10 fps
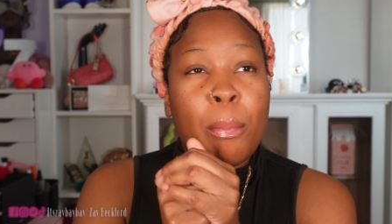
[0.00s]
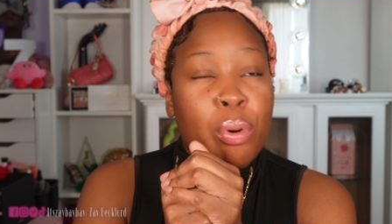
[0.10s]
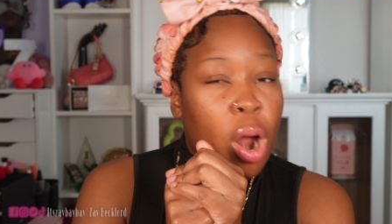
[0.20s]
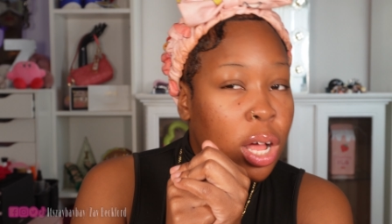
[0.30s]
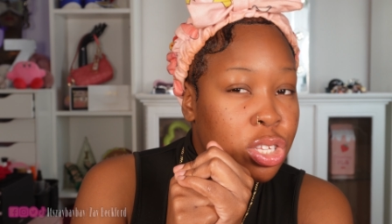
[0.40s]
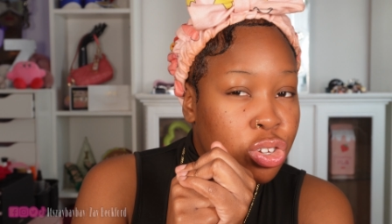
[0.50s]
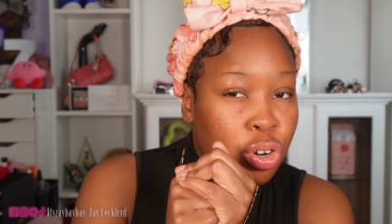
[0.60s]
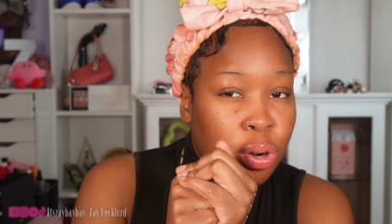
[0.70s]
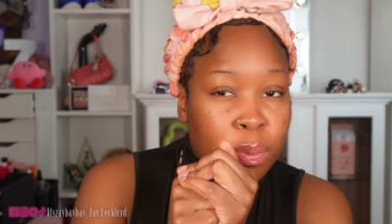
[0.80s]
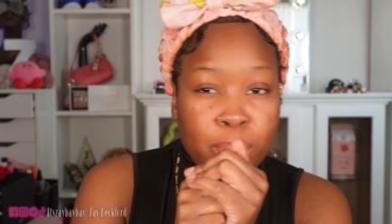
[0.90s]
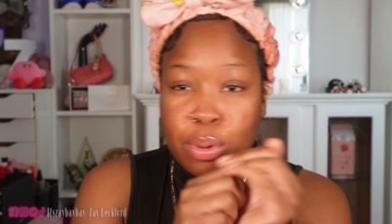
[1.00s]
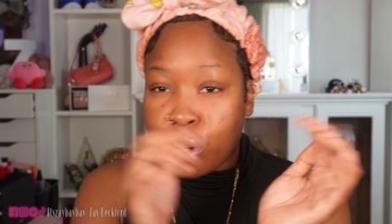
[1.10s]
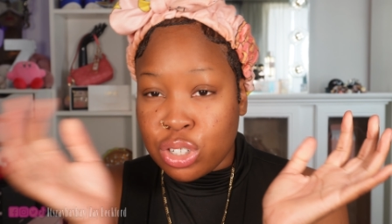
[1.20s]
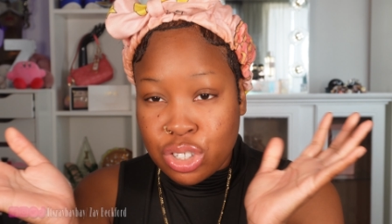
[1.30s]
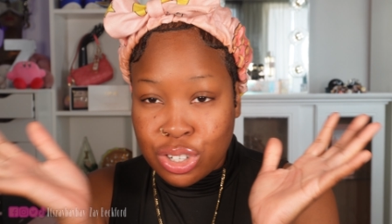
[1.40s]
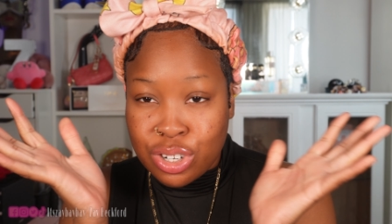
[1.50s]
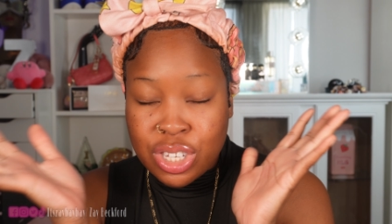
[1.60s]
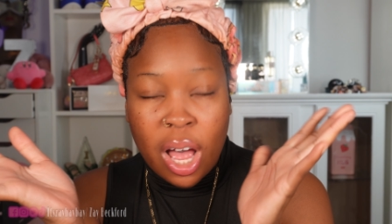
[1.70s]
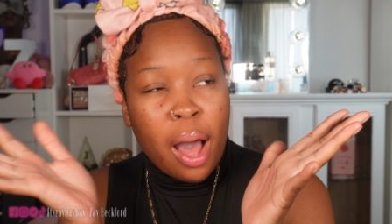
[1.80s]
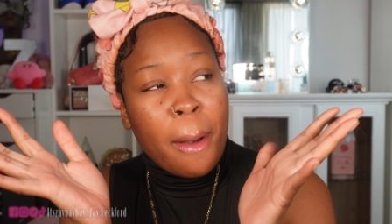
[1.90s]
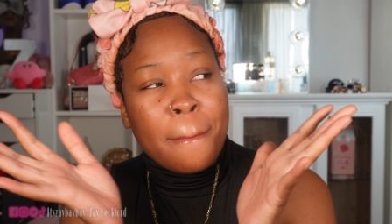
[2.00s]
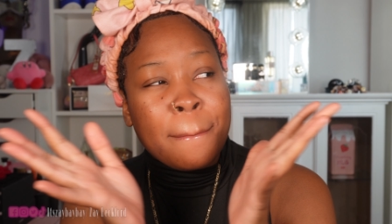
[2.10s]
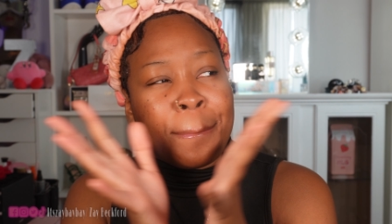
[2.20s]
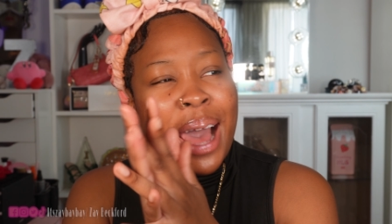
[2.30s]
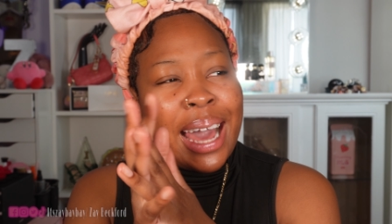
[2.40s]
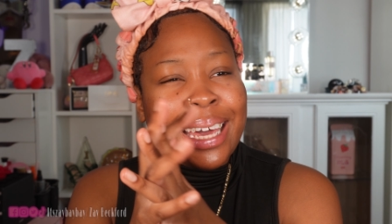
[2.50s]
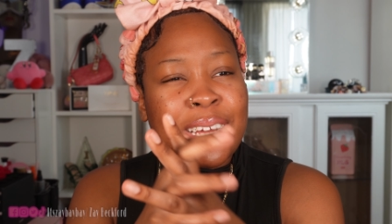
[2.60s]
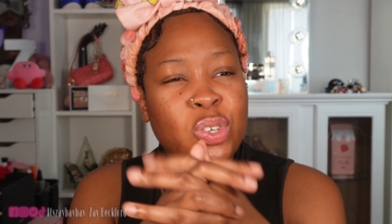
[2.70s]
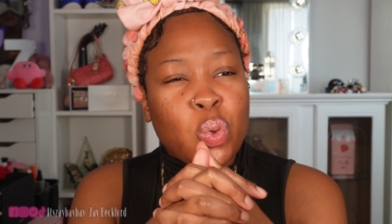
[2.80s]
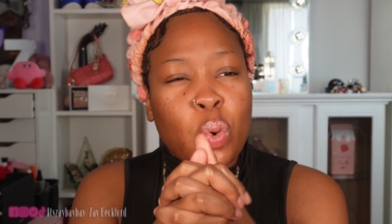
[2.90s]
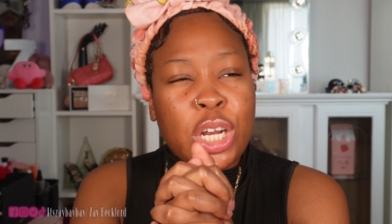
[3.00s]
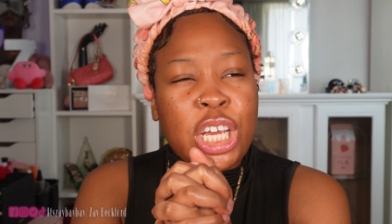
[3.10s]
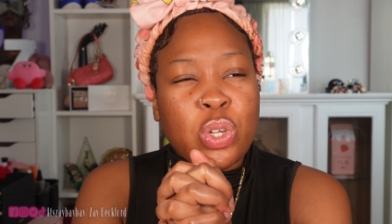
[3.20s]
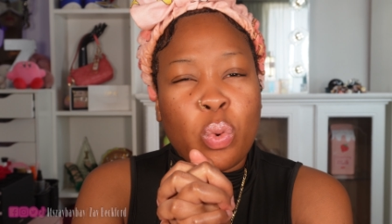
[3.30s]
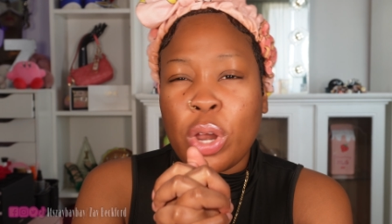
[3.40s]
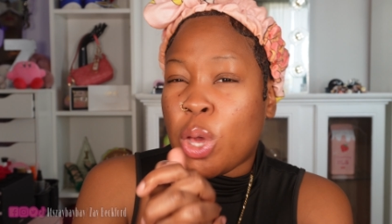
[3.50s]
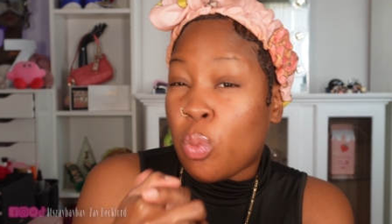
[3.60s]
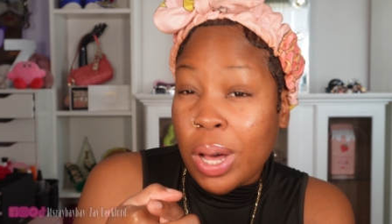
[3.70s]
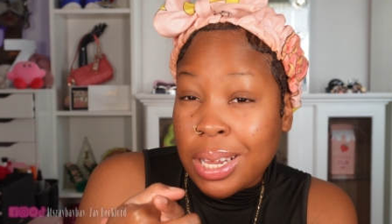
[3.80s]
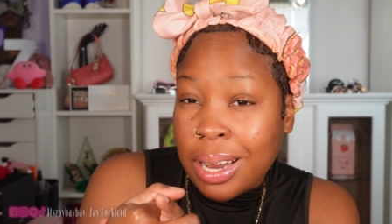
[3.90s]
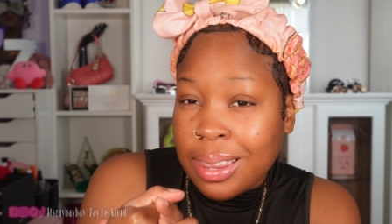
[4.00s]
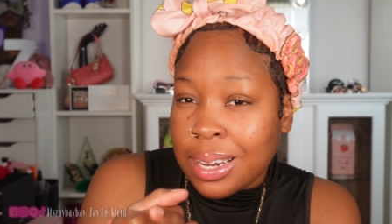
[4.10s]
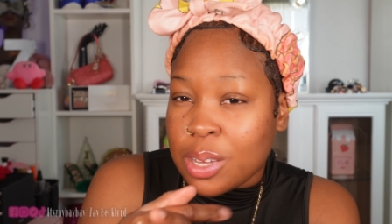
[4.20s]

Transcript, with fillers: bronzer blushers um back in 2021 i think